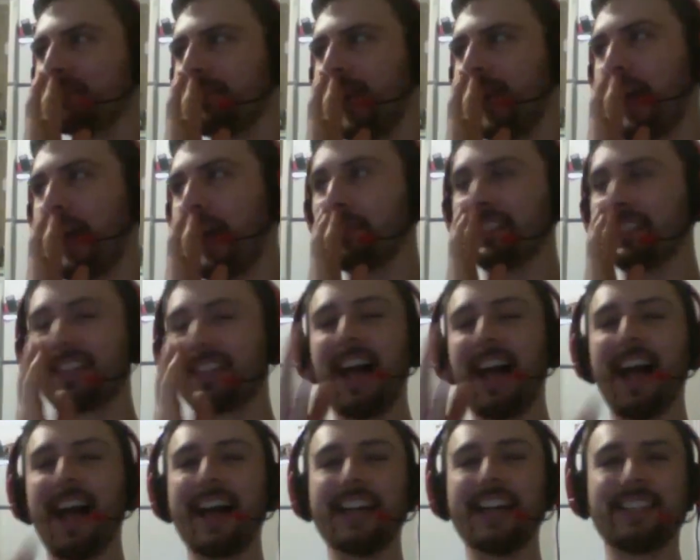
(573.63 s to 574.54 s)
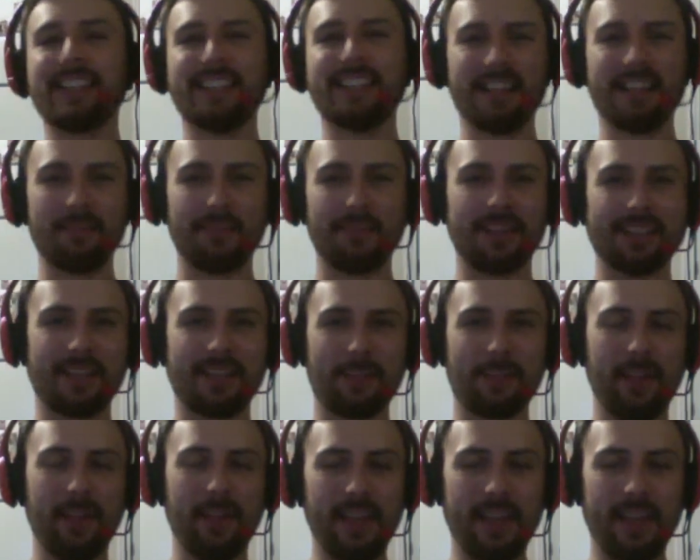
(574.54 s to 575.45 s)
was glad I did because I
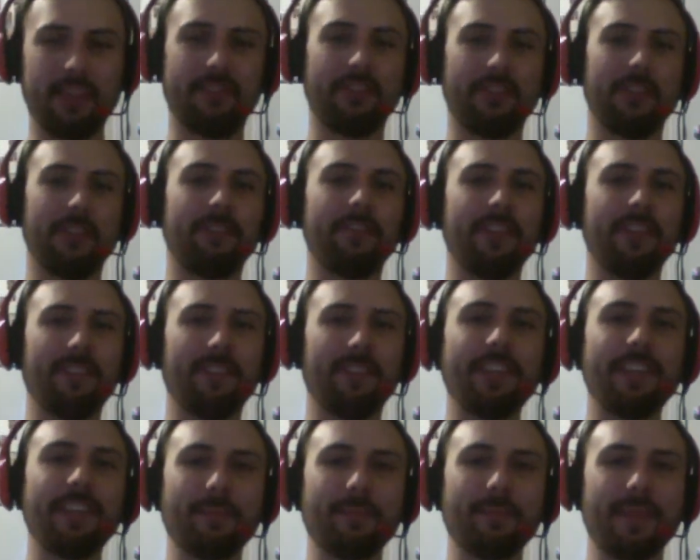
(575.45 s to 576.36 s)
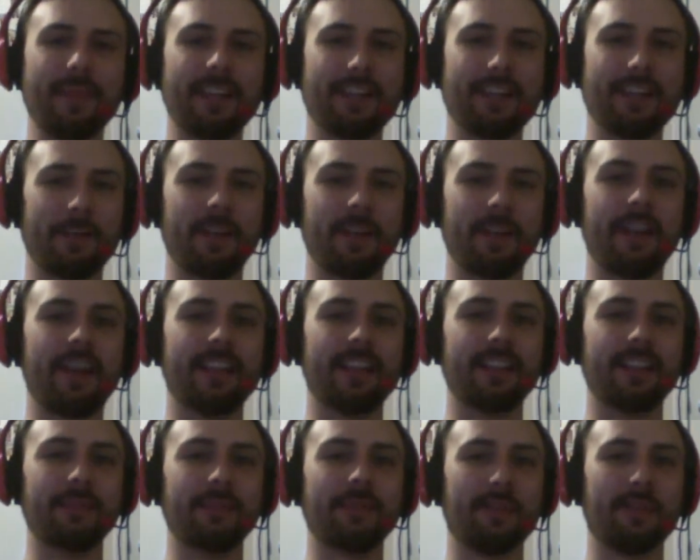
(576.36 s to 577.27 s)
played it for 15 minutes and realized it
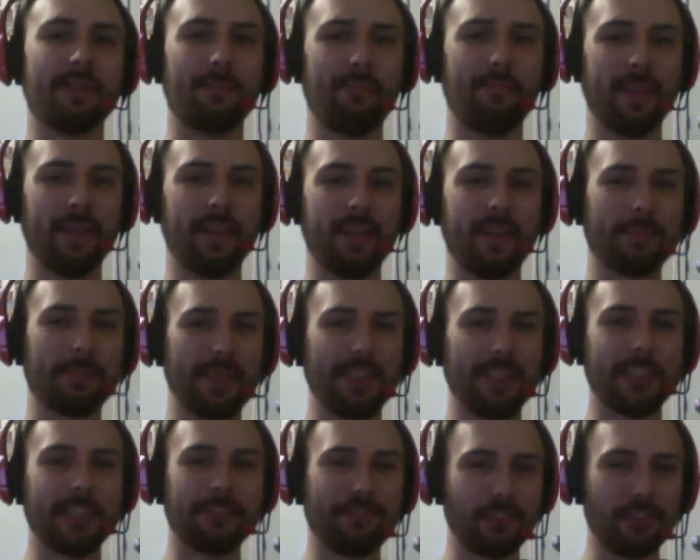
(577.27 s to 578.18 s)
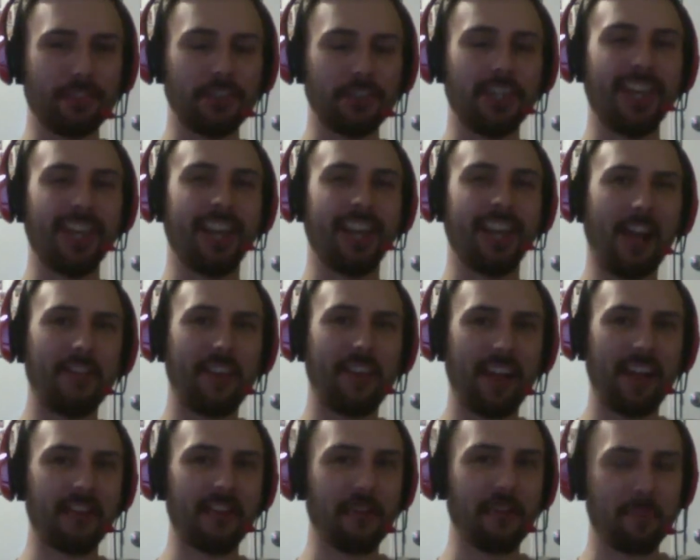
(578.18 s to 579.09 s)
was the biggest piece of shit I've
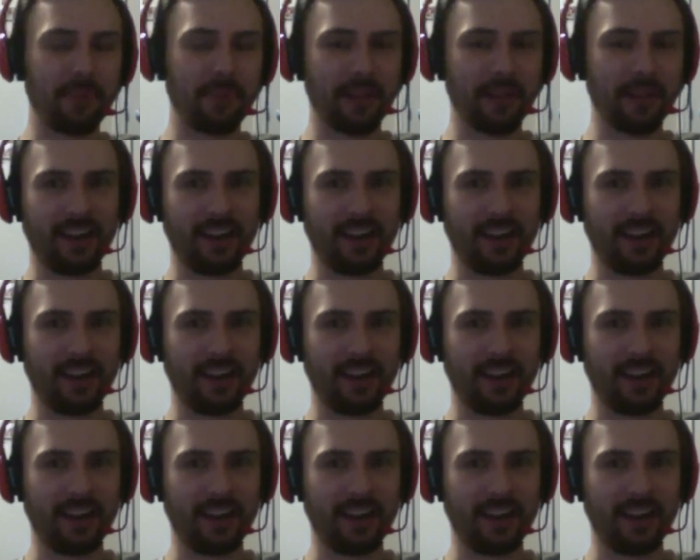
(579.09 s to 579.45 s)
ever played.